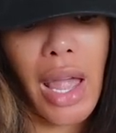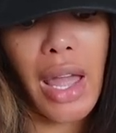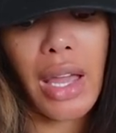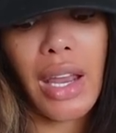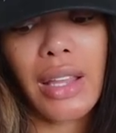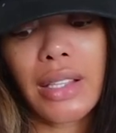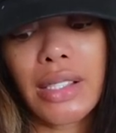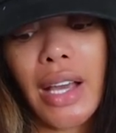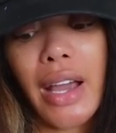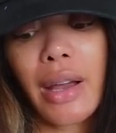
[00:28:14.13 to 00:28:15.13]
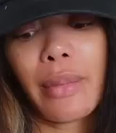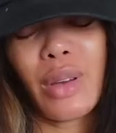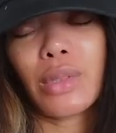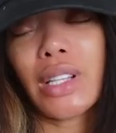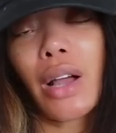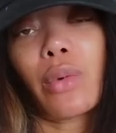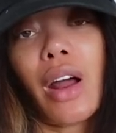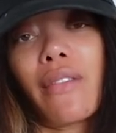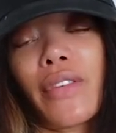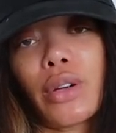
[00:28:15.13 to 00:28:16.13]
and at the time it was like when
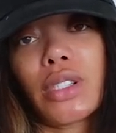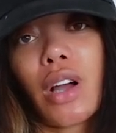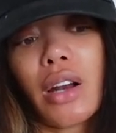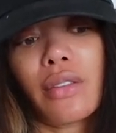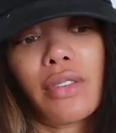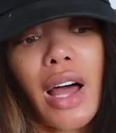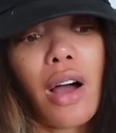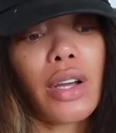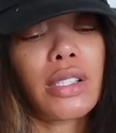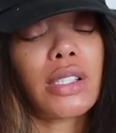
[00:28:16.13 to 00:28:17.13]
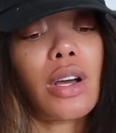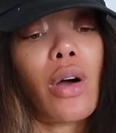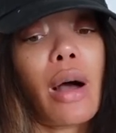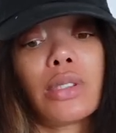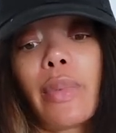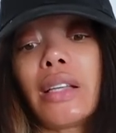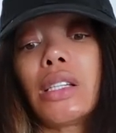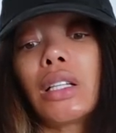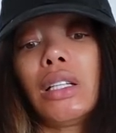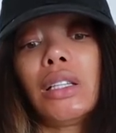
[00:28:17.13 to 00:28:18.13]
I first started vlogging, so I was
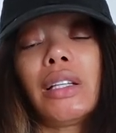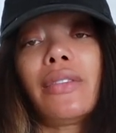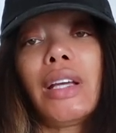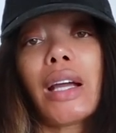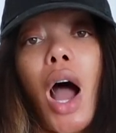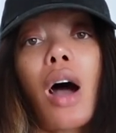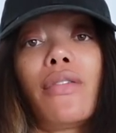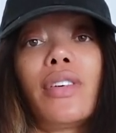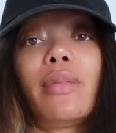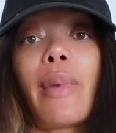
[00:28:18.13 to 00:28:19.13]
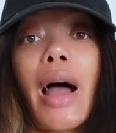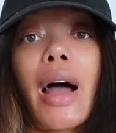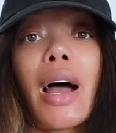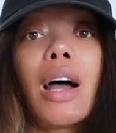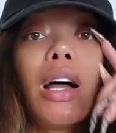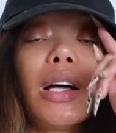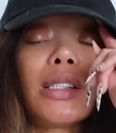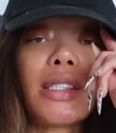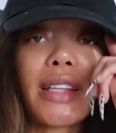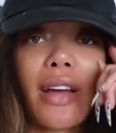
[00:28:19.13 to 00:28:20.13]
basically living off of my
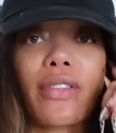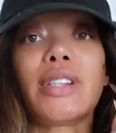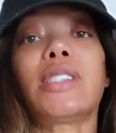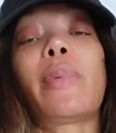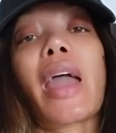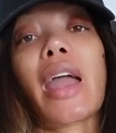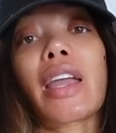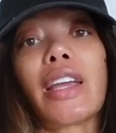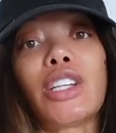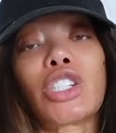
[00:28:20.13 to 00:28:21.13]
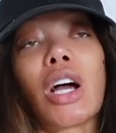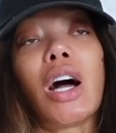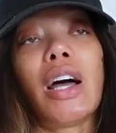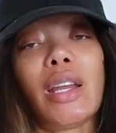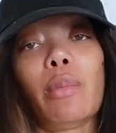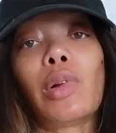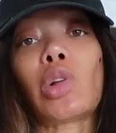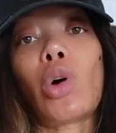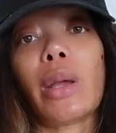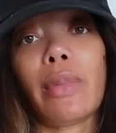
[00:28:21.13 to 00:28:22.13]
severance package,
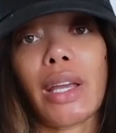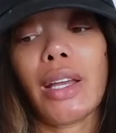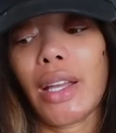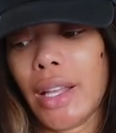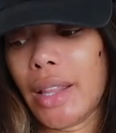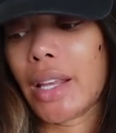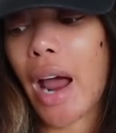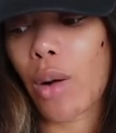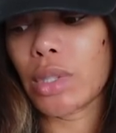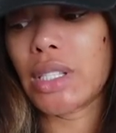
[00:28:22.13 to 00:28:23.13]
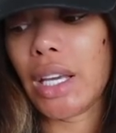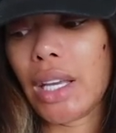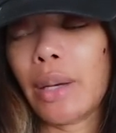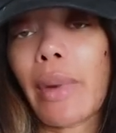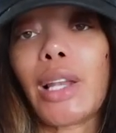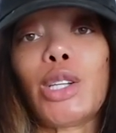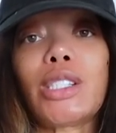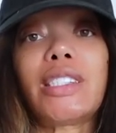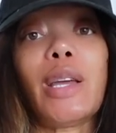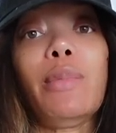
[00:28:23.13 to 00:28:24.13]
unemployment that I was getting, my little
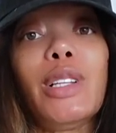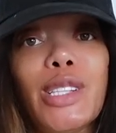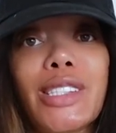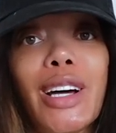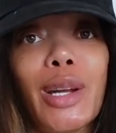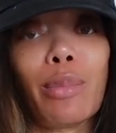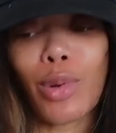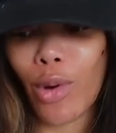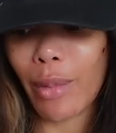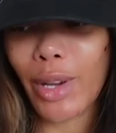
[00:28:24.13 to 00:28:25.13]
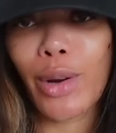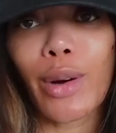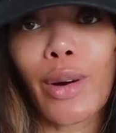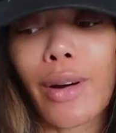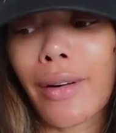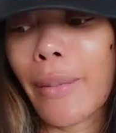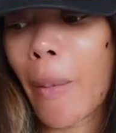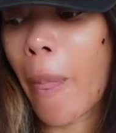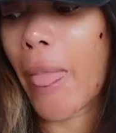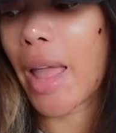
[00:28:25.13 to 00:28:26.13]
stimulus unemployment, girl.
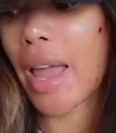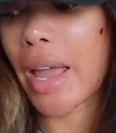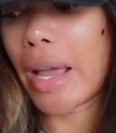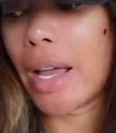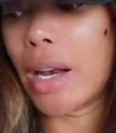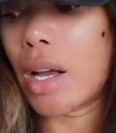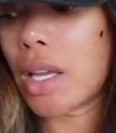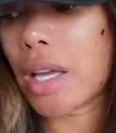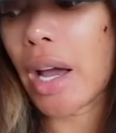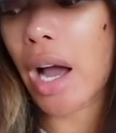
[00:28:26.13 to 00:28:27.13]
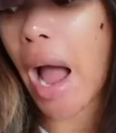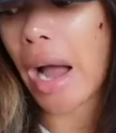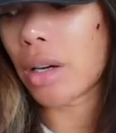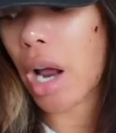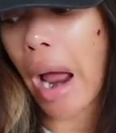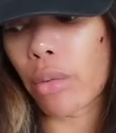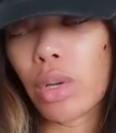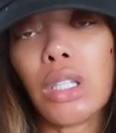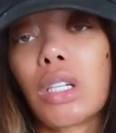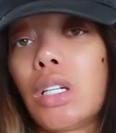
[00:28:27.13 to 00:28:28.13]
And yeah, I, I
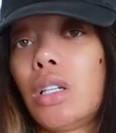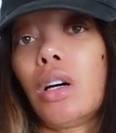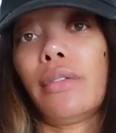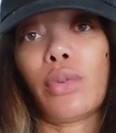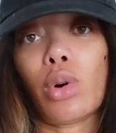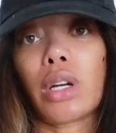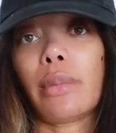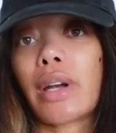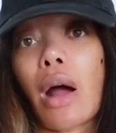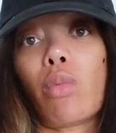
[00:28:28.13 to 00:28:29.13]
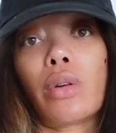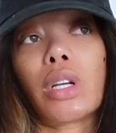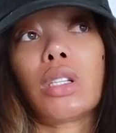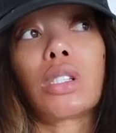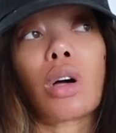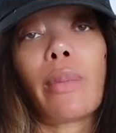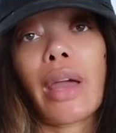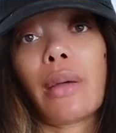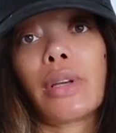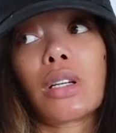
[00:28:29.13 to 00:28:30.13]
really couldn't afford it, but I wanted it so
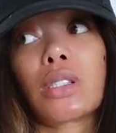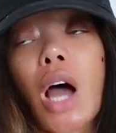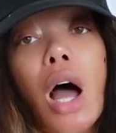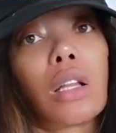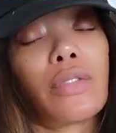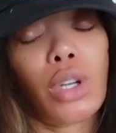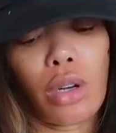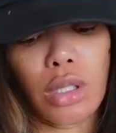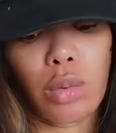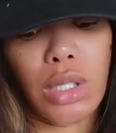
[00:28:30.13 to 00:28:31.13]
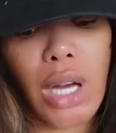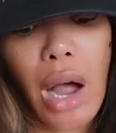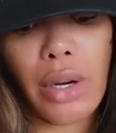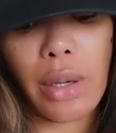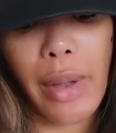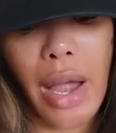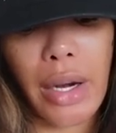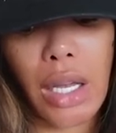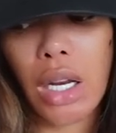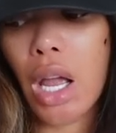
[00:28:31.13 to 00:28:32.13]
bad because all of the girls was talking about
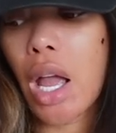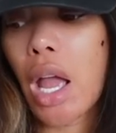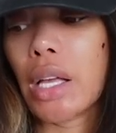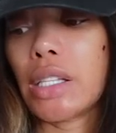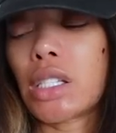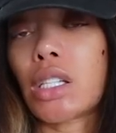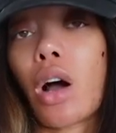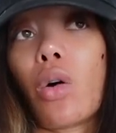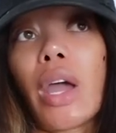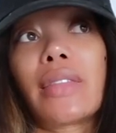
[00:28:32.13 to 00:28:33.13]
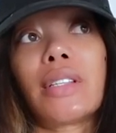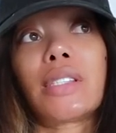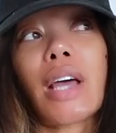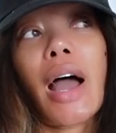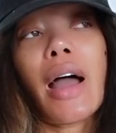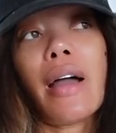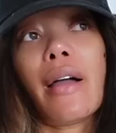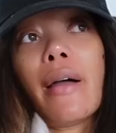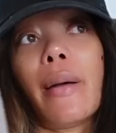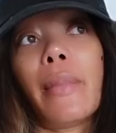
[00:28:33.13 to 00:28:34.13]
it. And so at the
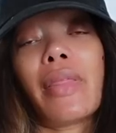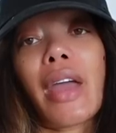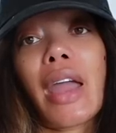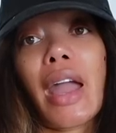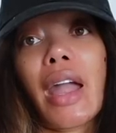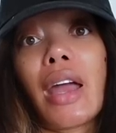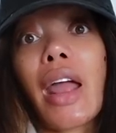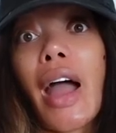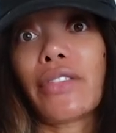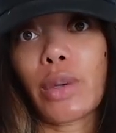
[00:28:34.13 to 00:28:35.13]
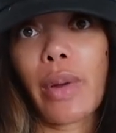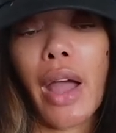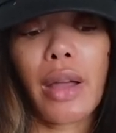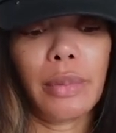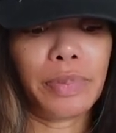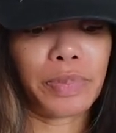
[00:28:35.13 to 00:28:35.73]
time they had Afterpay,